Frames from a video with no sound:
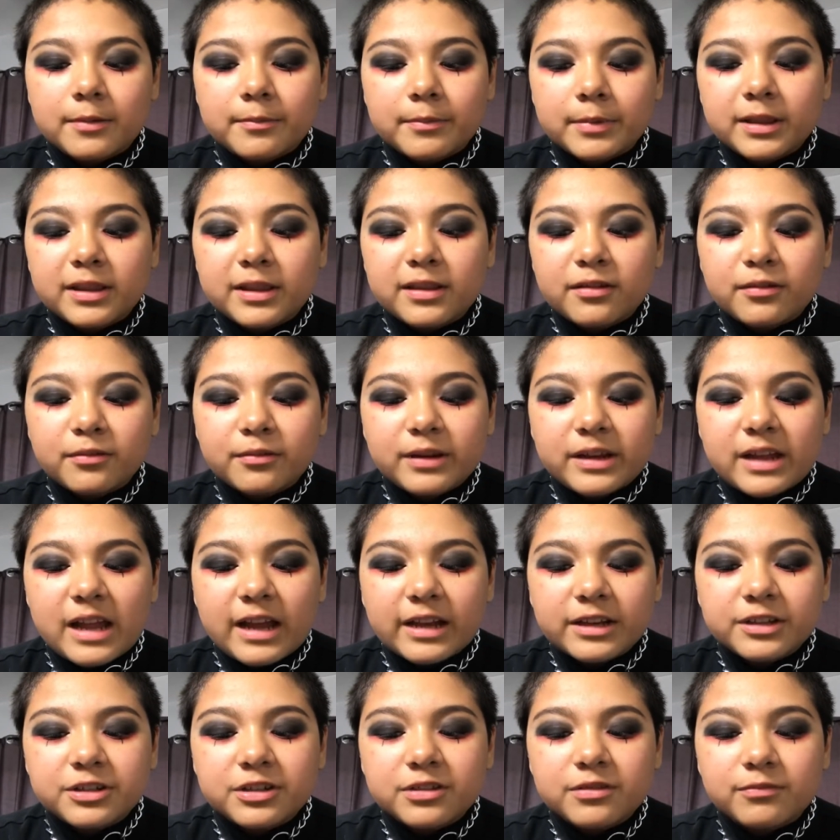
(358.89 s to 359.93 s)
But their
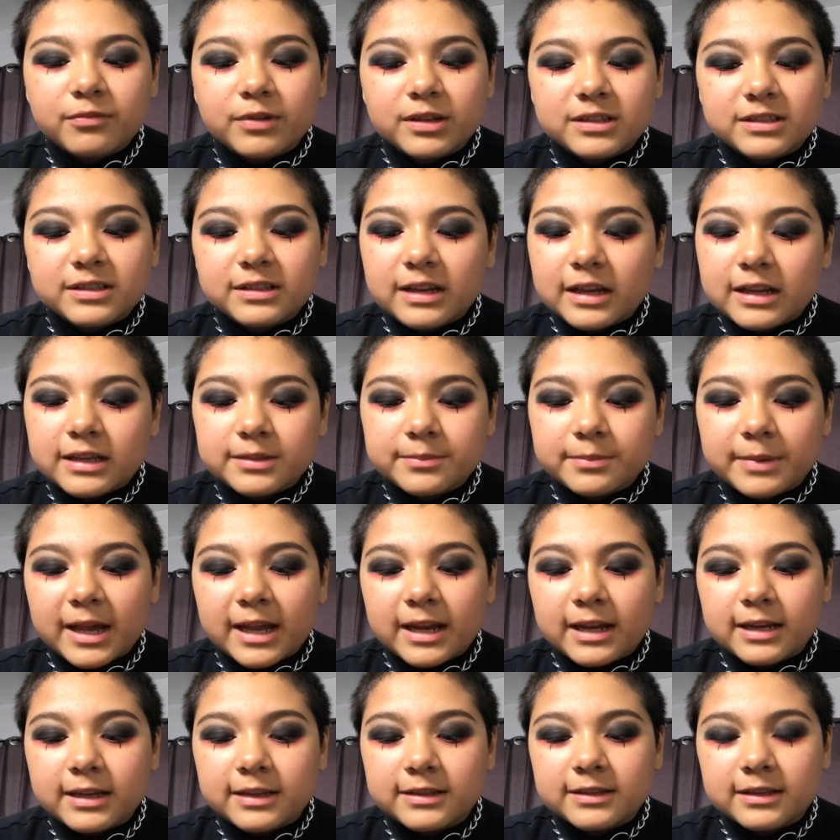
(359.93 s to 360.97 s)
reaction wasn't as
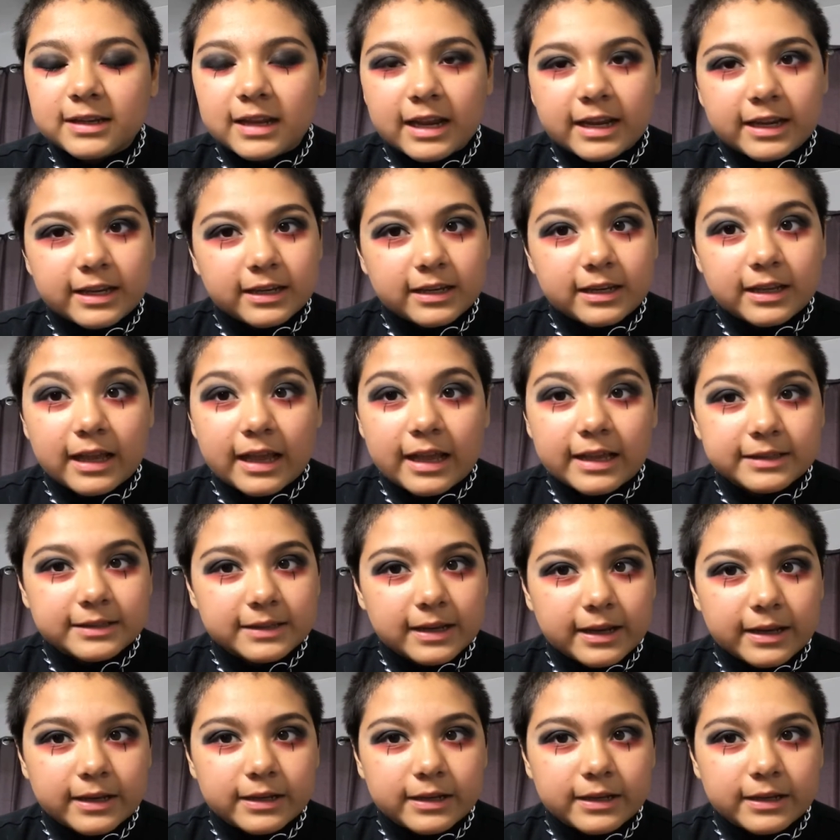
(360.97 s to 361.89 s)
bad as I